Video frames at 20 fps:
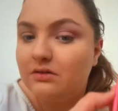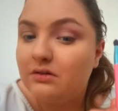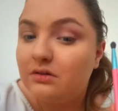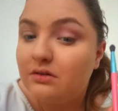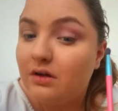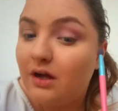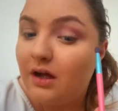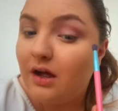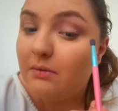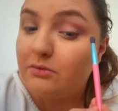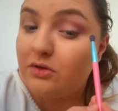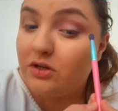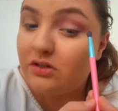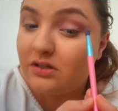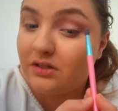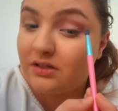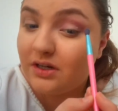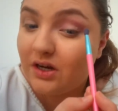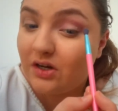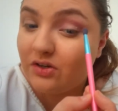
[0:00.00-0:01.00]
am
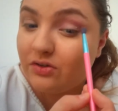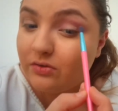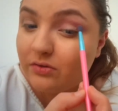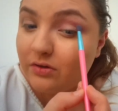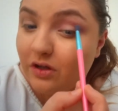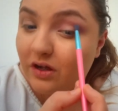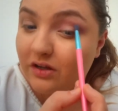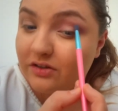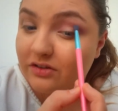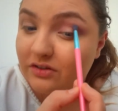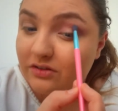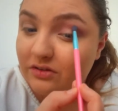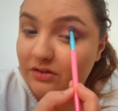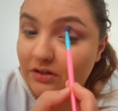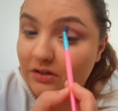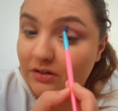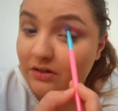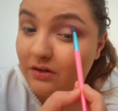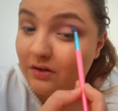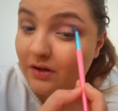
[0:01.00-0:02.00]
using natural lighting, so I
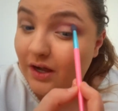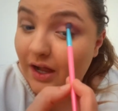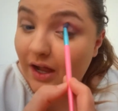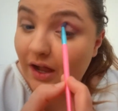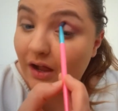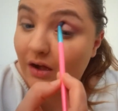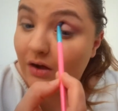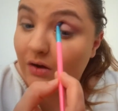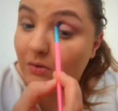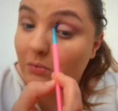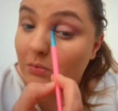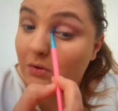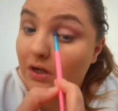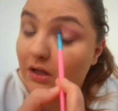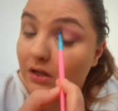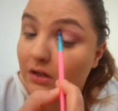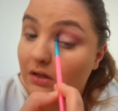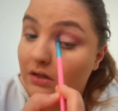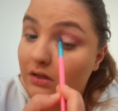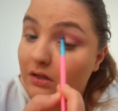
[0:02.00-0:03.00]
don't know how
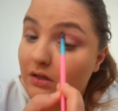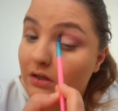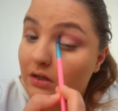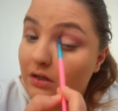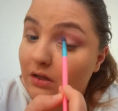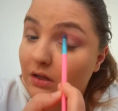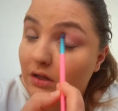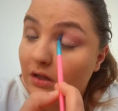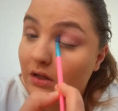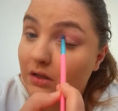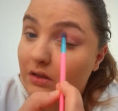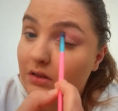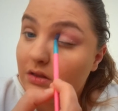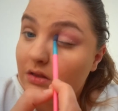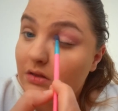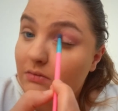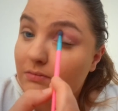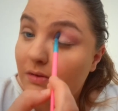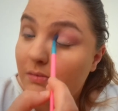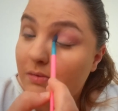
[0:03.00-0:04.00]
well
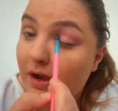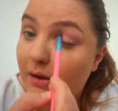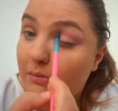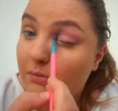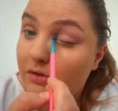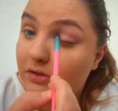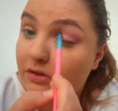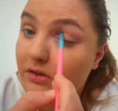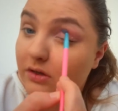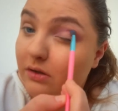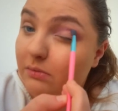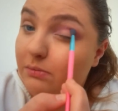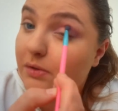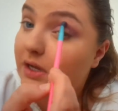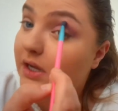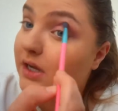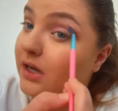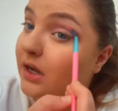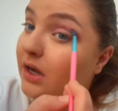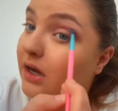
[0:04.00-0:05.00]
my camera is going to
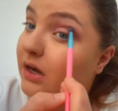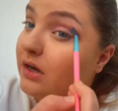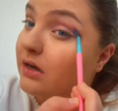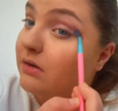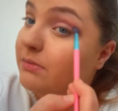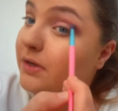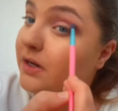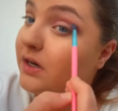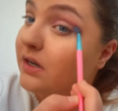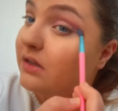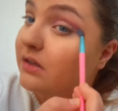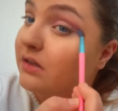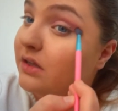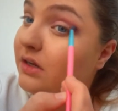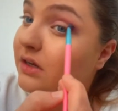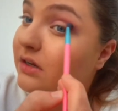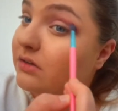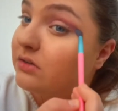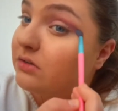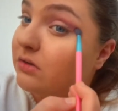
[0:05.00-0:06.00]
pick up
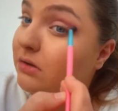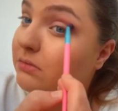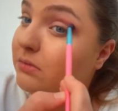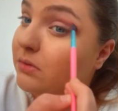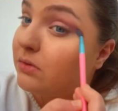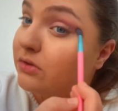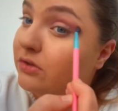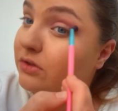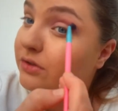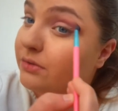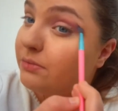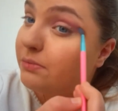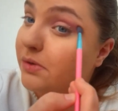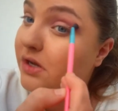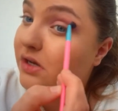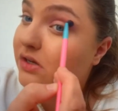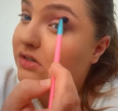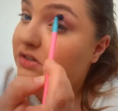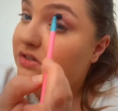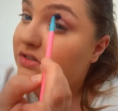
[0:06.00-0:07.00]
anything, so I will do
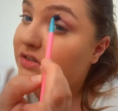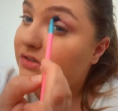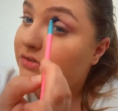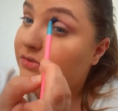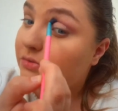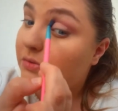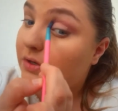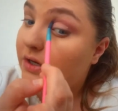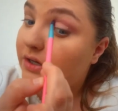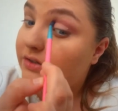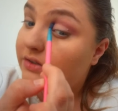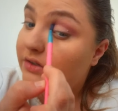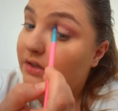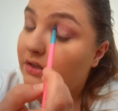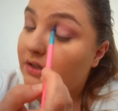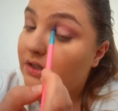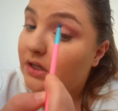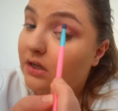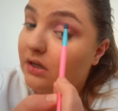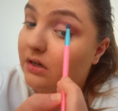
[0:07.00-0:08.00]
pictures as always at
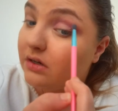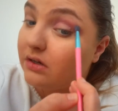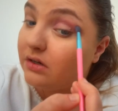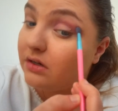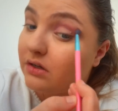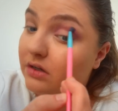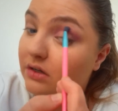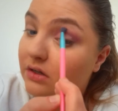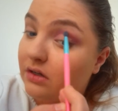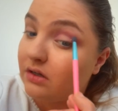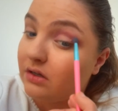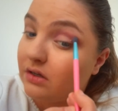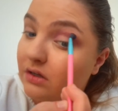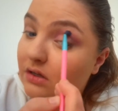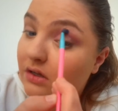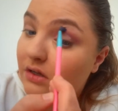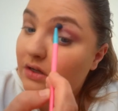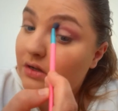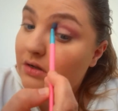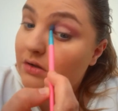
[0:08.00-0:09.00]
the end.
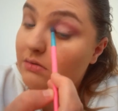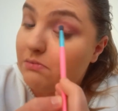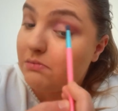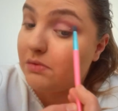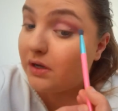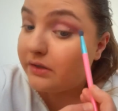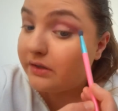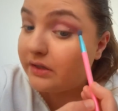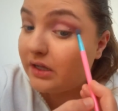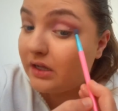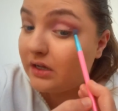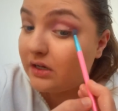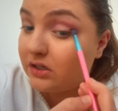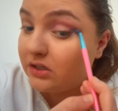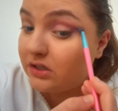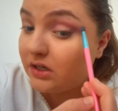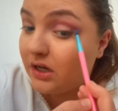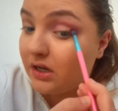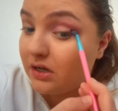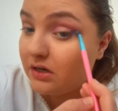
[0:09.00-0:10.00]
But that
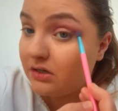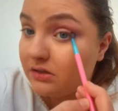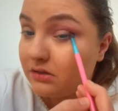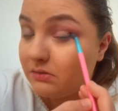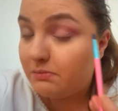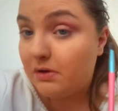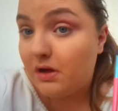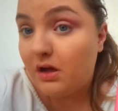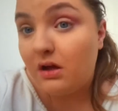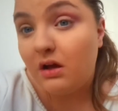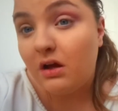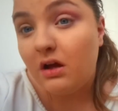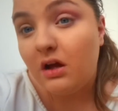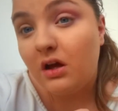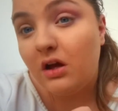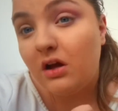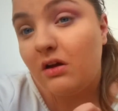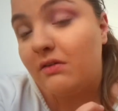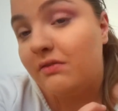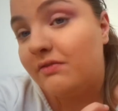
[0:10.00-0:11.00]
shade is a
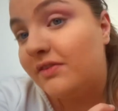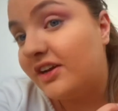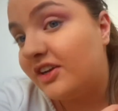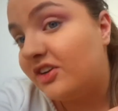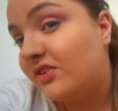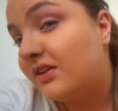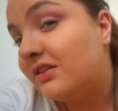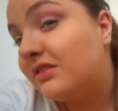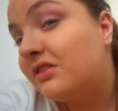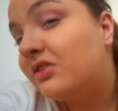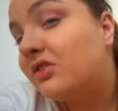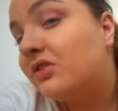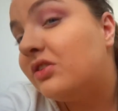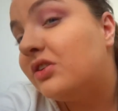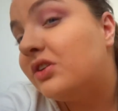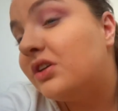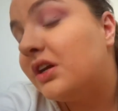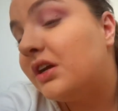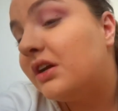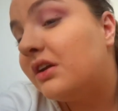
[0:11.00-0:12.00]
perfect transition
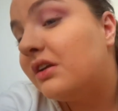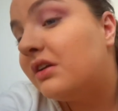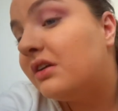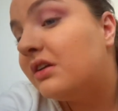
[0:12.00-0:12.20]
shade.